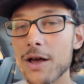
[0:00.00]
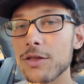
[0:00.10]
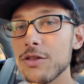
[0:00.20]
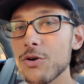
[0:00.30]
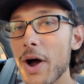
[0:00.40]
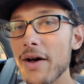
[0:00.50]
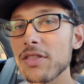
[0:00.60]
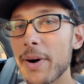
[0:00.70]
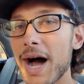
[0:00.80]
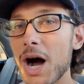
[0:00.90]
You have
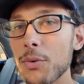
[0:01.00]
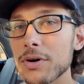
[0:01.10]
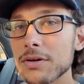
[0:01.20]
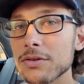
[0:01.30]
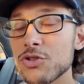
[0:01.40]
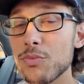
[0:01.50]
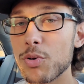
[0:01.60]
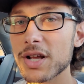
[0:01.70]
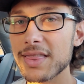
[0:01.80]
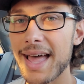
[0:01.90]
the power to
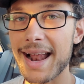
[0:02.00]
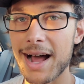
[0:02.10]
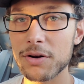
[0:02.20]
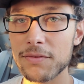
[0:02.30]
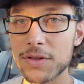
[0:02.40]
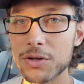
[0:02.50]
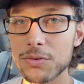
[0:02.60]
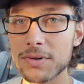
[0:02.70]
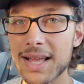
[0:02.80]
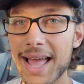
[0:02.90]
bring that out of you